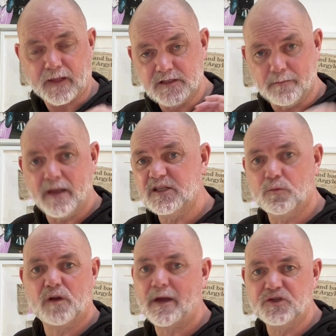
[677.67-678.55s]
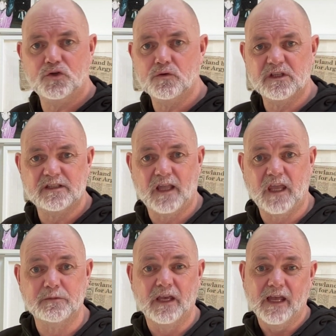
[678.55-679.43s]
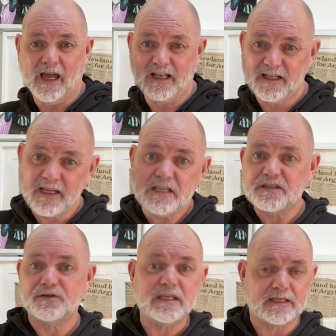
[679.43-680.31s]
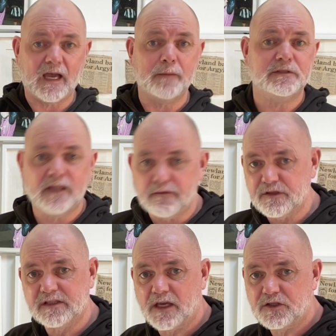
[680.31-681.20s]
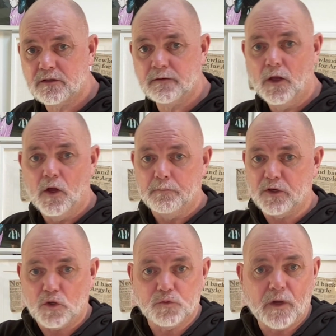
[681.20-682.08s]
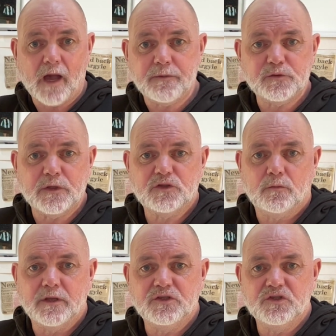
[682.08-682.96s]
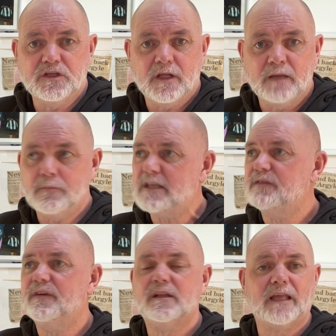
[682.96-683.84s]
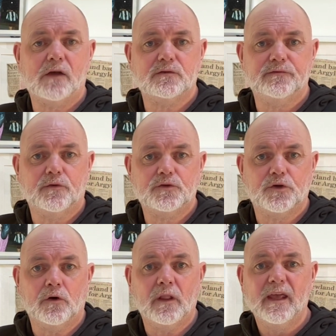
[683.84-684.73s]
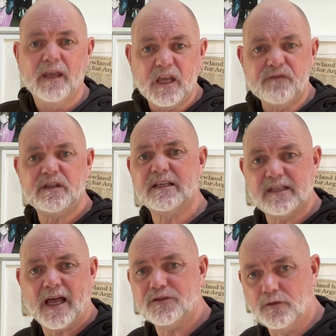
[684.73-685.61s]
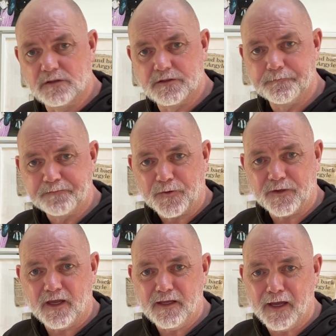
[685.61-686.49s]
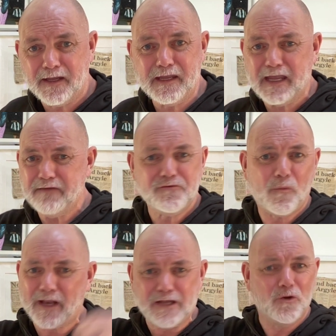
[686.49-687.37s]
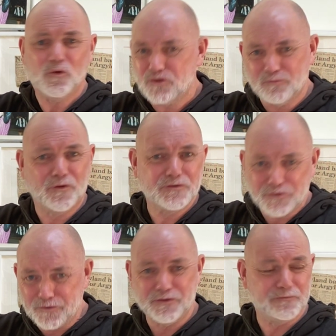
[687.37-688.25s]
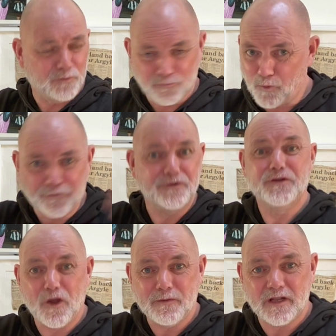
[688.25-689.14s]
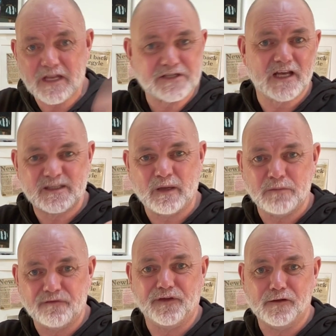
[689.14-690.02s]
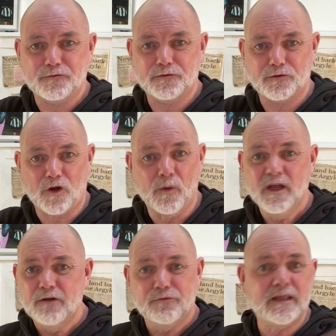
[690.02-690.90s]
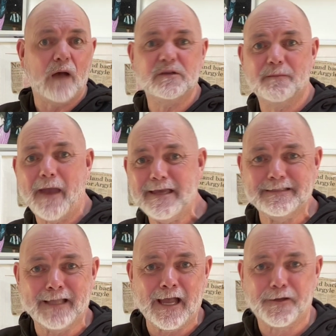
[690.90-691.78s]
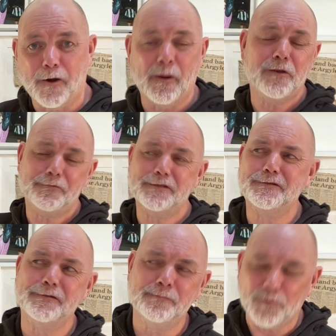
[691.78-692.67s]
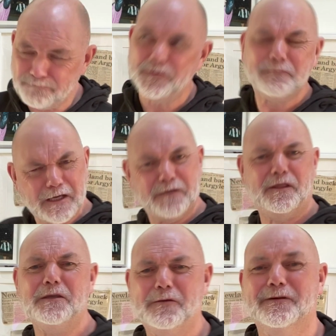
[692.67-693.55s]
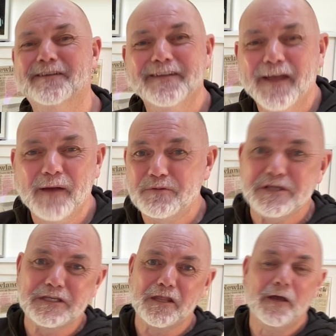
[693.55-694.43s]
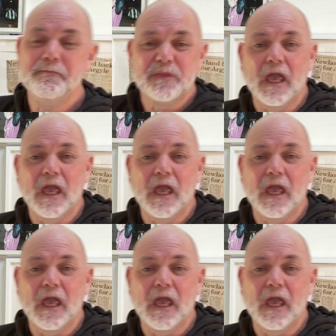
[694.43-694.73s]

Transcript: to mention one of my students' names at least 3 times in every session, because what happens when someone mentions your name makes you feel 1,000 foot tall, even as an adult, okay? Yeah, even though when I know someone's but what they're doing and they're trying to make me feel good, they'll go, Ray, that was amazing, that I go, I know what you're doing, but yeah, thank you, appreciate that.